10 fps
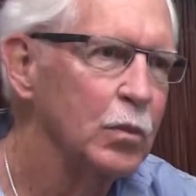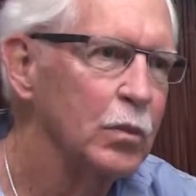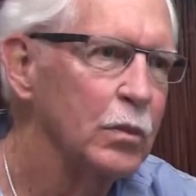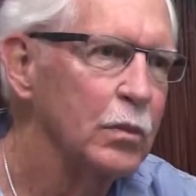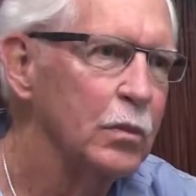
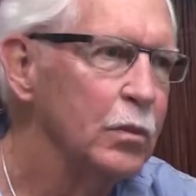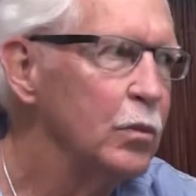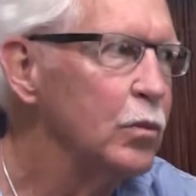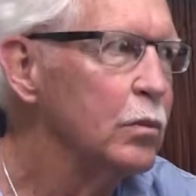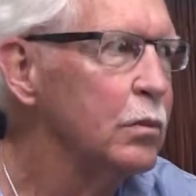
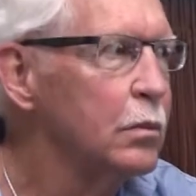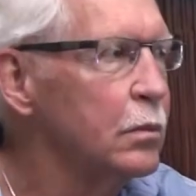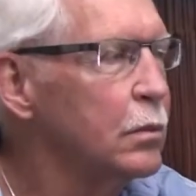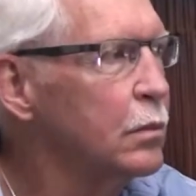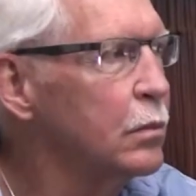
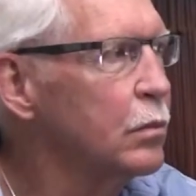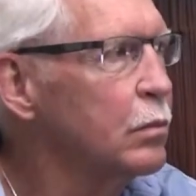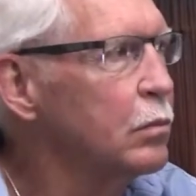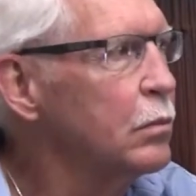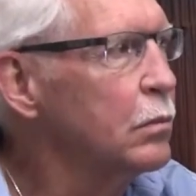
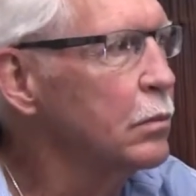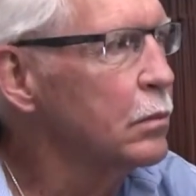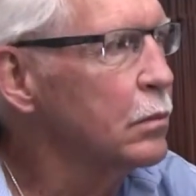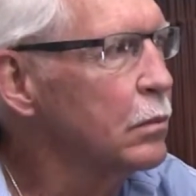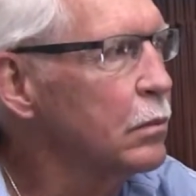
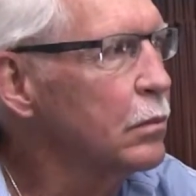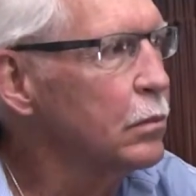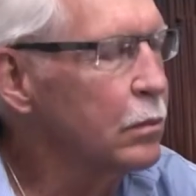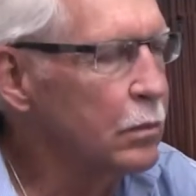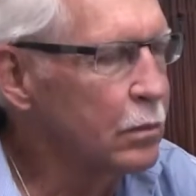
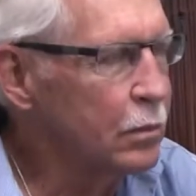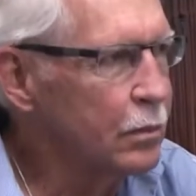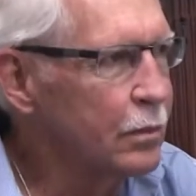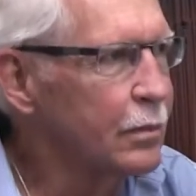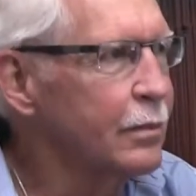
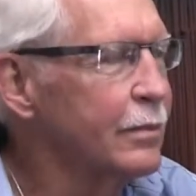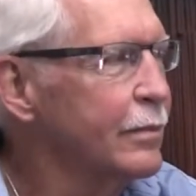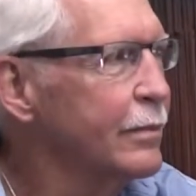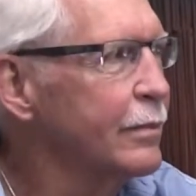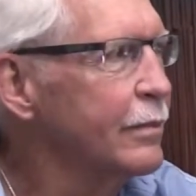
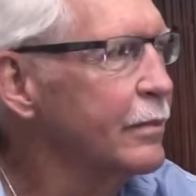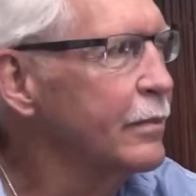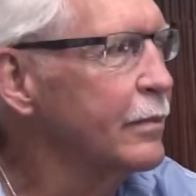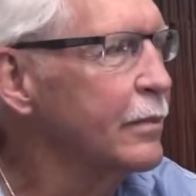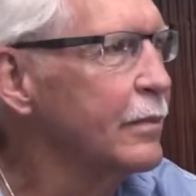
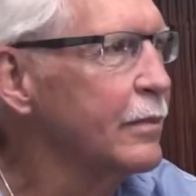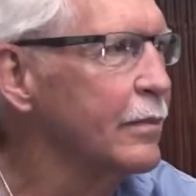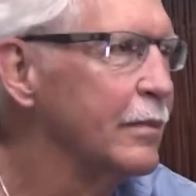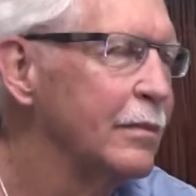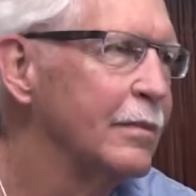
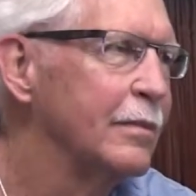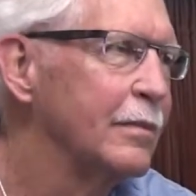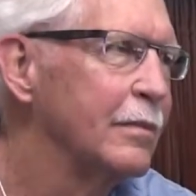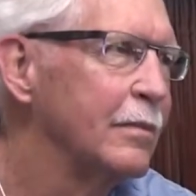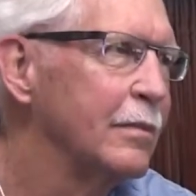
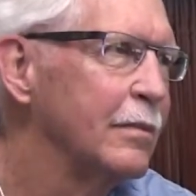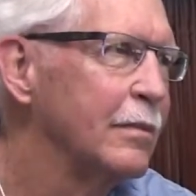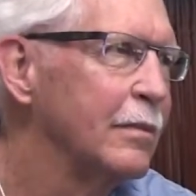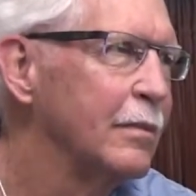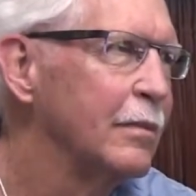
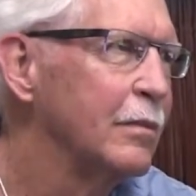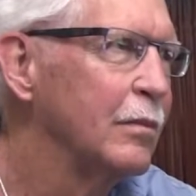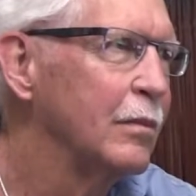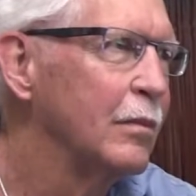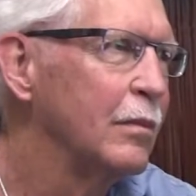
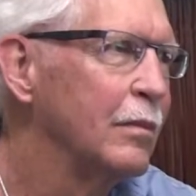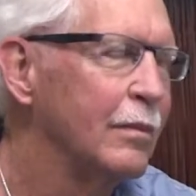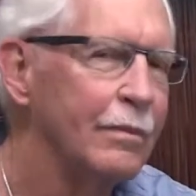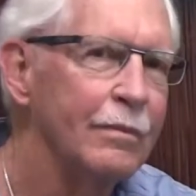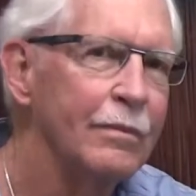
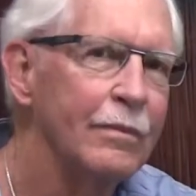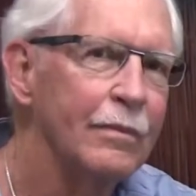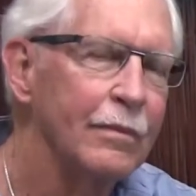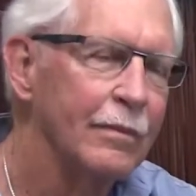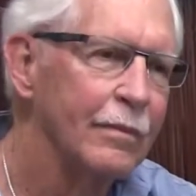
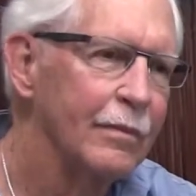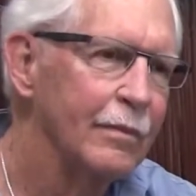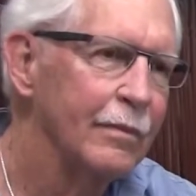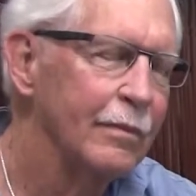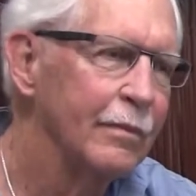No words are spoken by the person on screen.